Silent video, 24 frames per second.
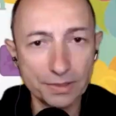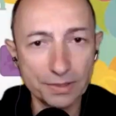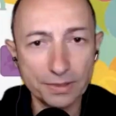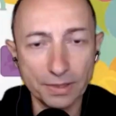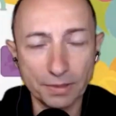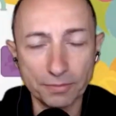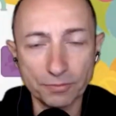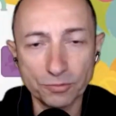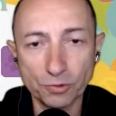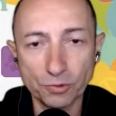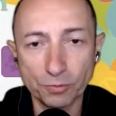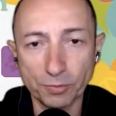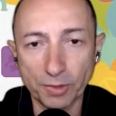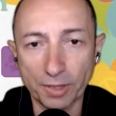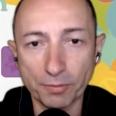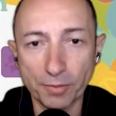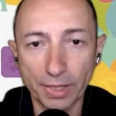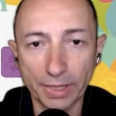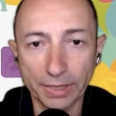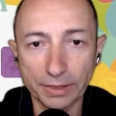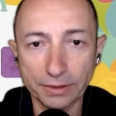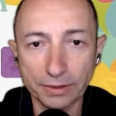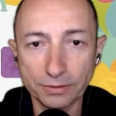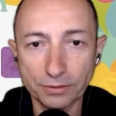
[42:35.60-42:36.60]
else came to my
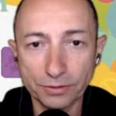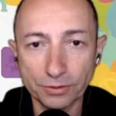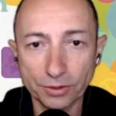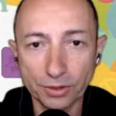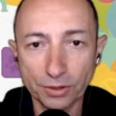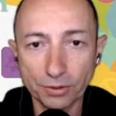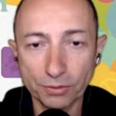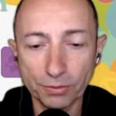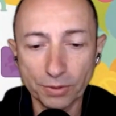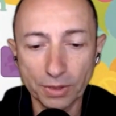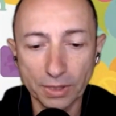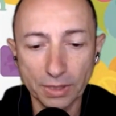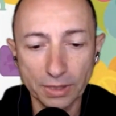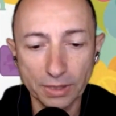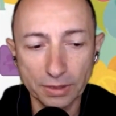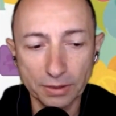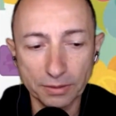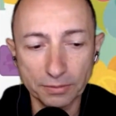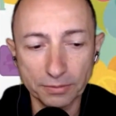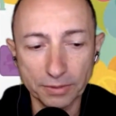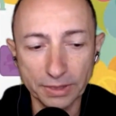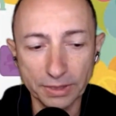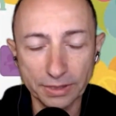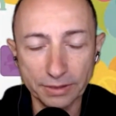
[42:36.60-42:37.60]
mind. You know,
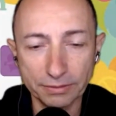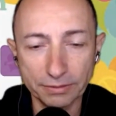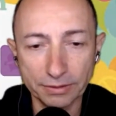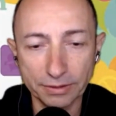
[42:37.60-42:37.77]
uh,